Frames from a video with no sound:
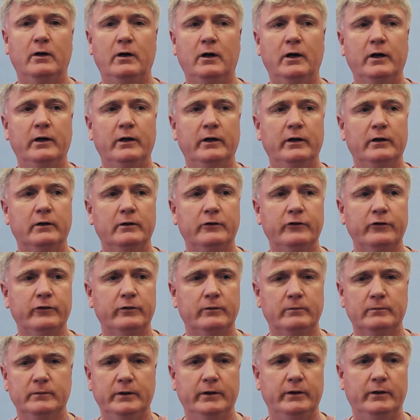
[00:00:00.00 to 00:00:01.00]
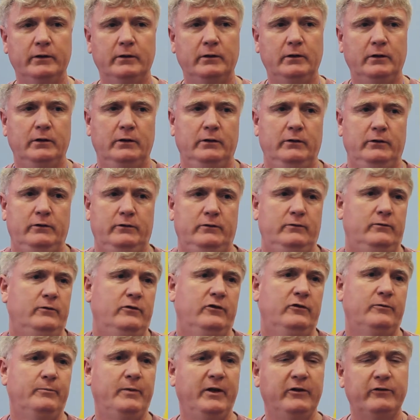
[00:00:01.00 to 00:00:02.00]
on in
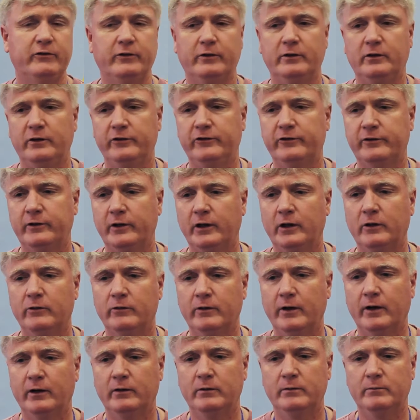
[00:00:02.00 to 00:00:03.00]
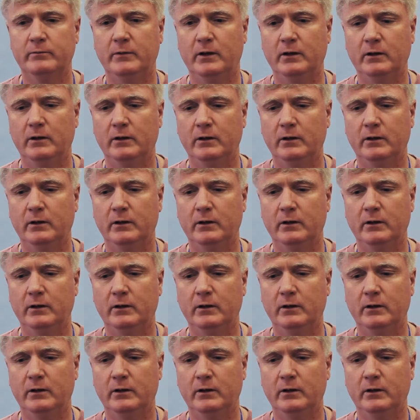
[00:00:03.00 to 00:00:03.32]
just basically slinging around